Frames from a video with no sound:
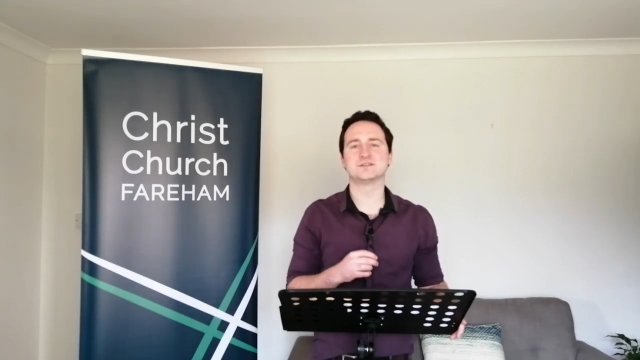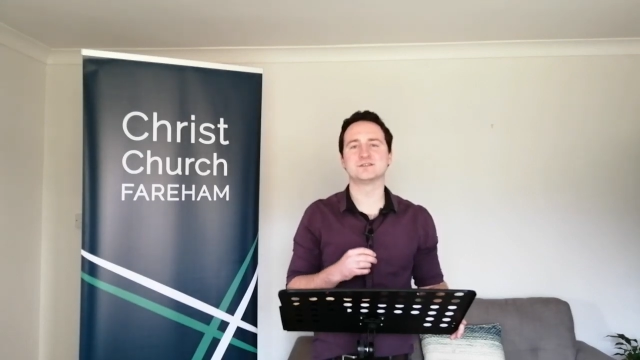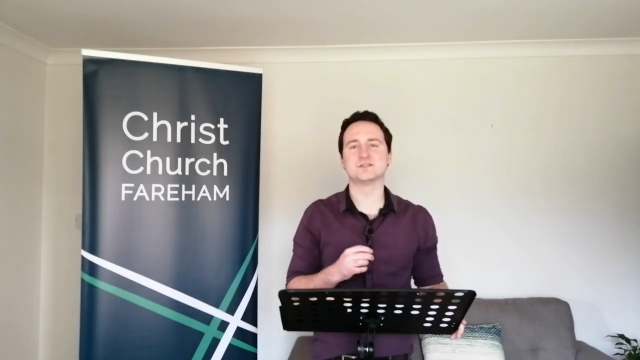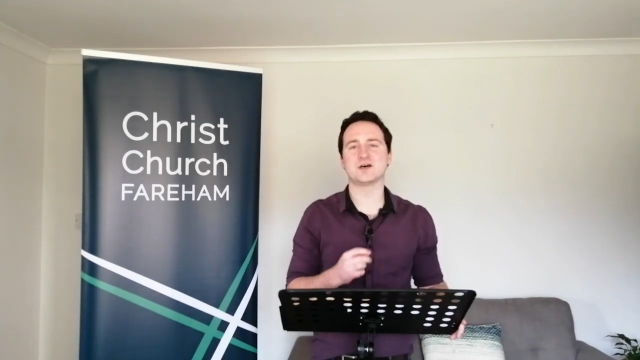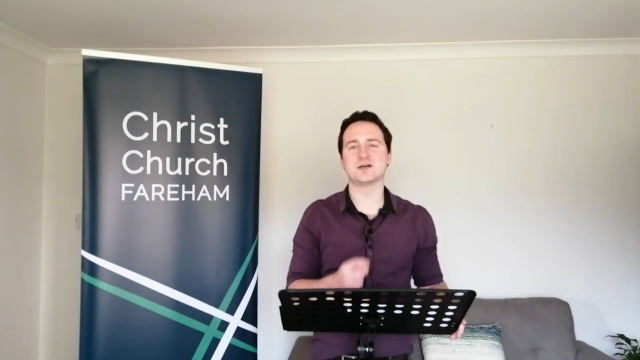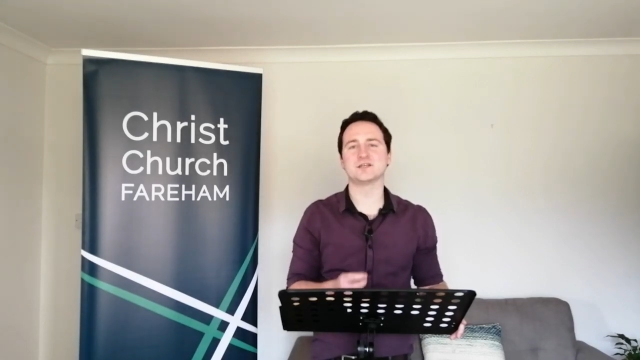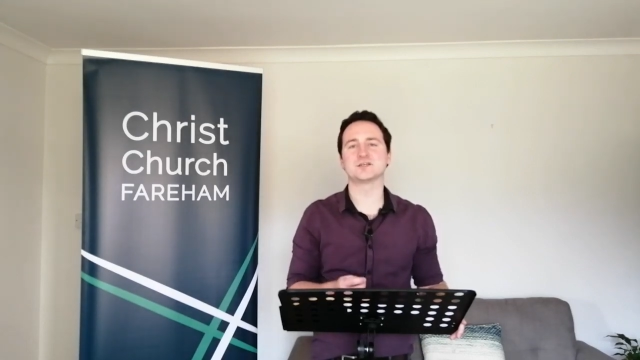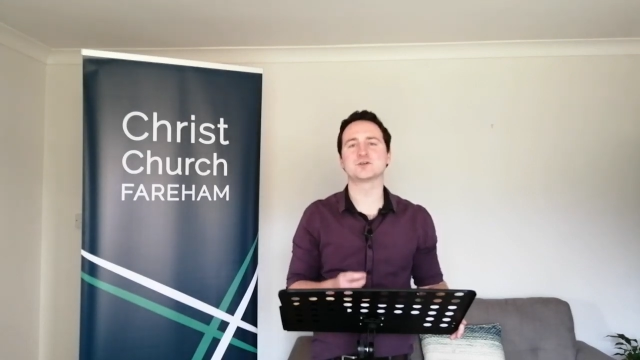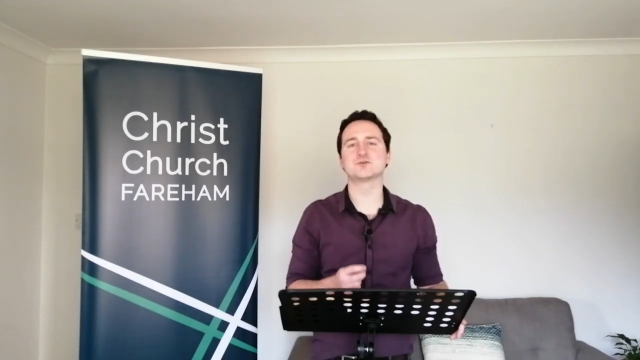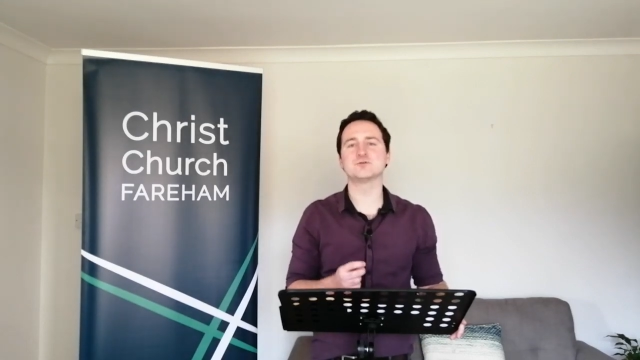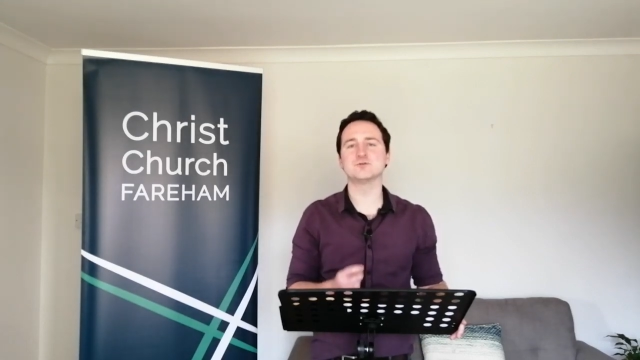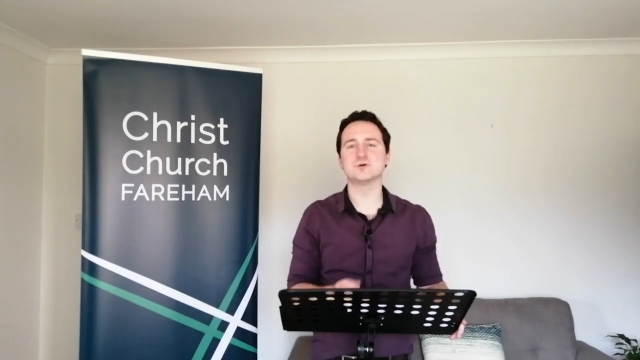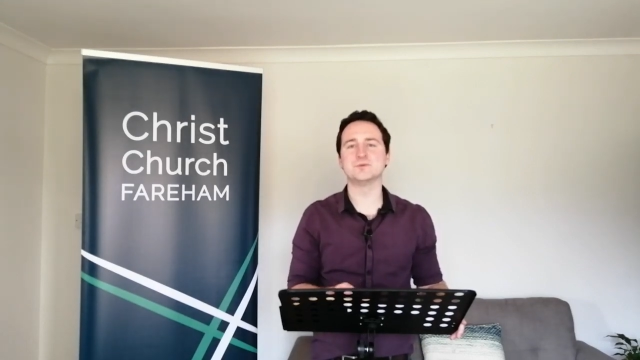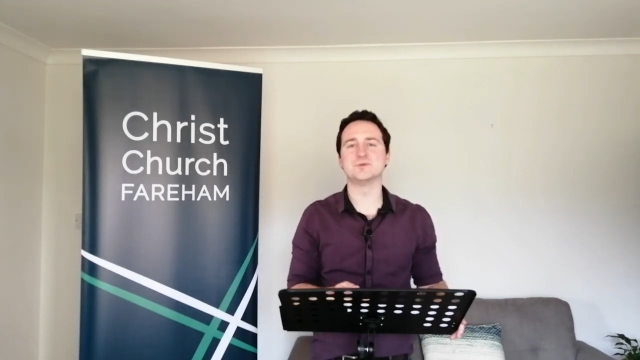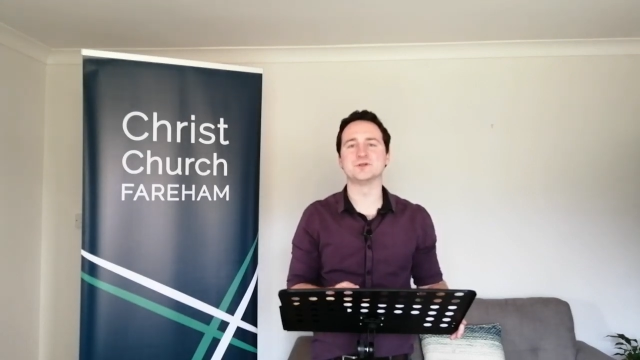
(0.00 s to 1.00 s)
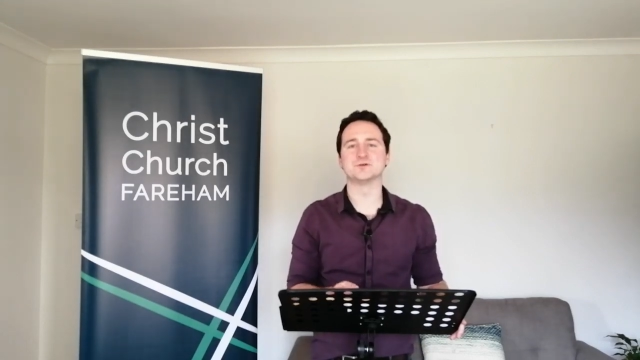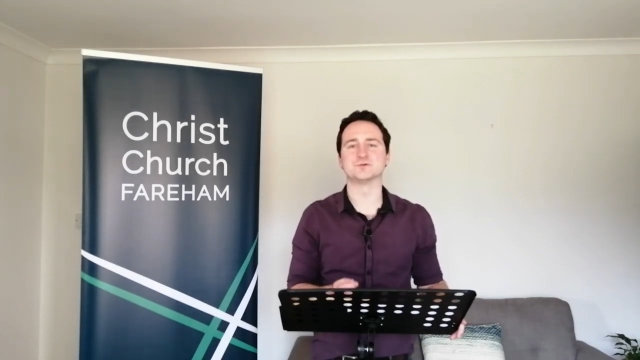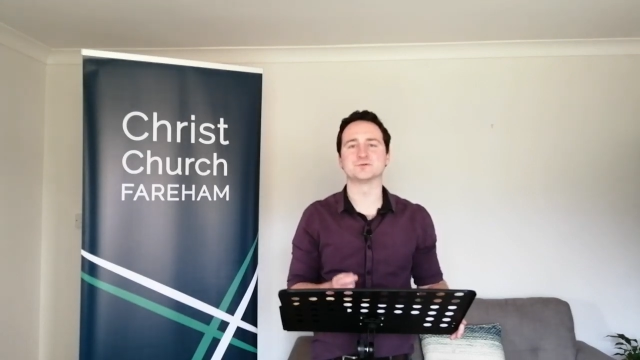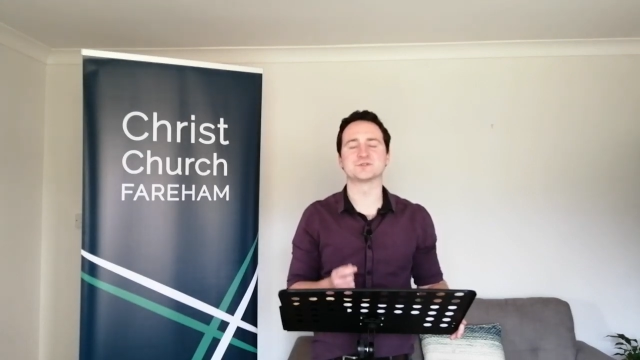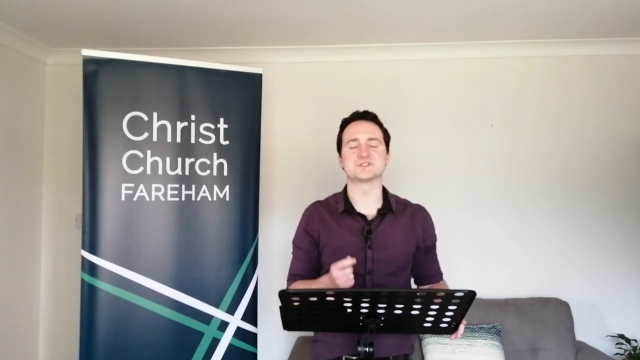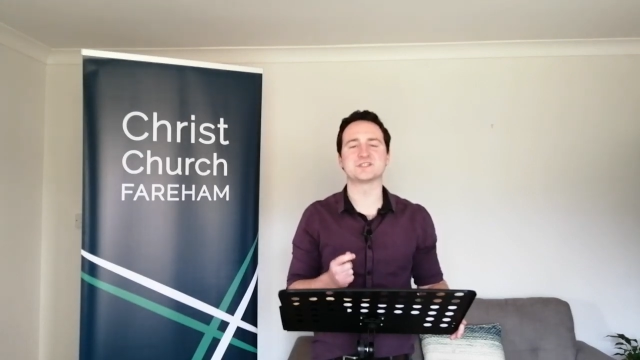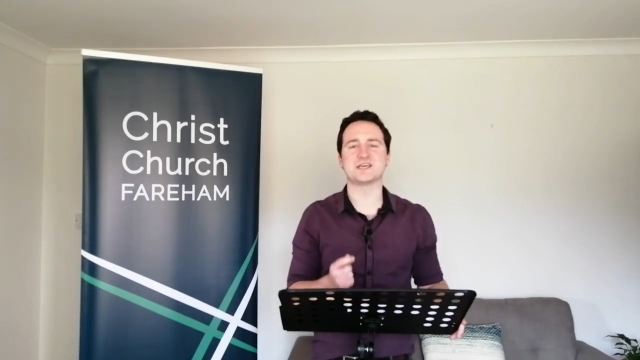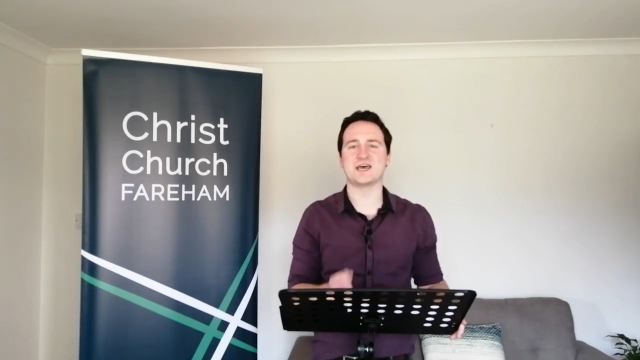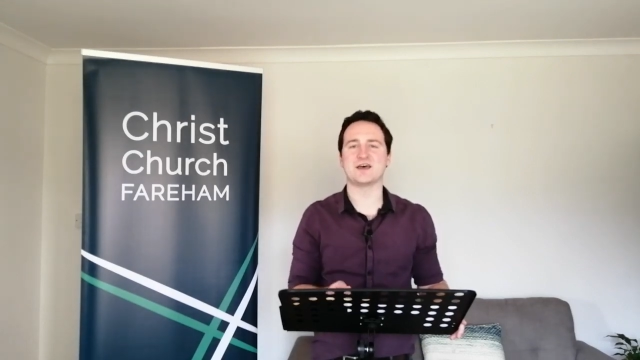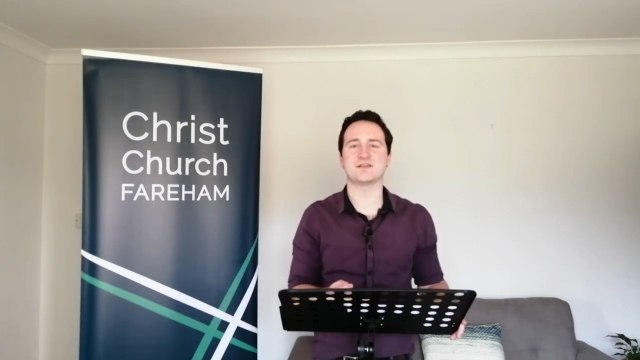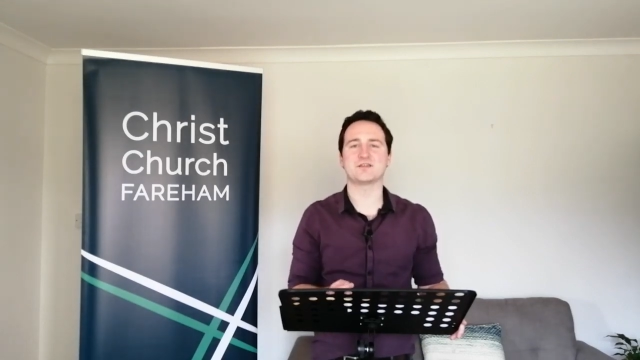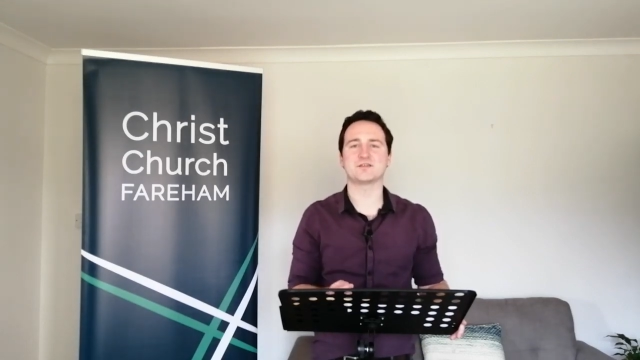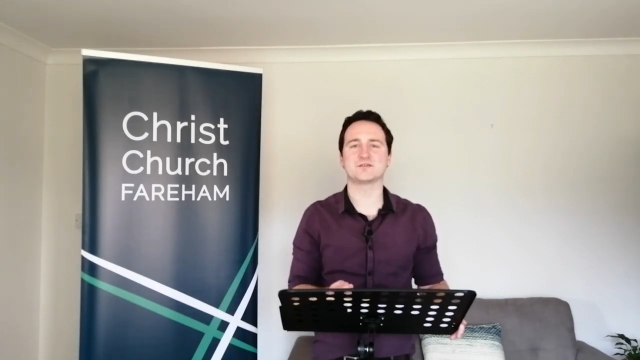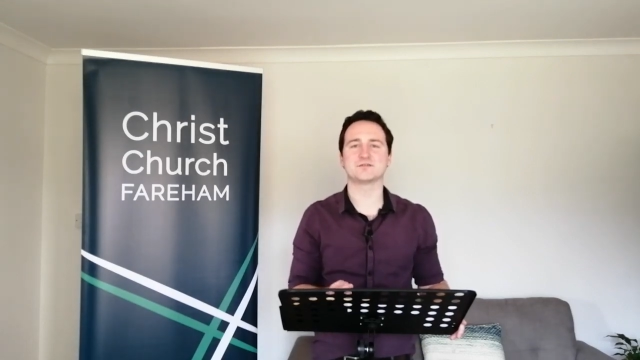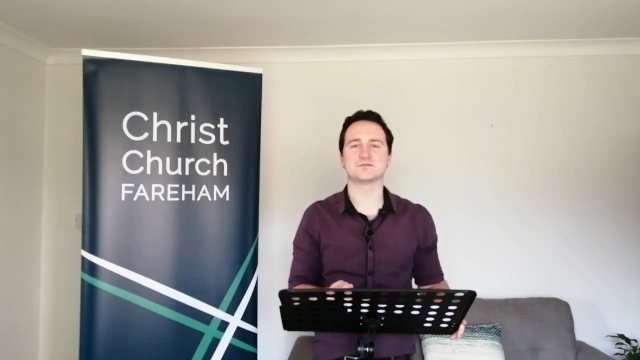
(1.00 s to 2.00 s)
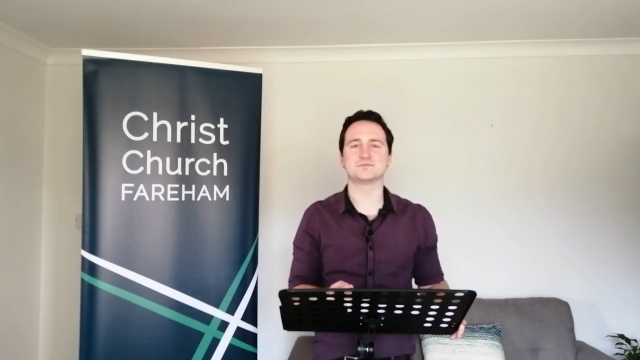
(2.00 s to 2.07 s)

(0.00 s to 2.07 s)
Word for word: died a criminal's death.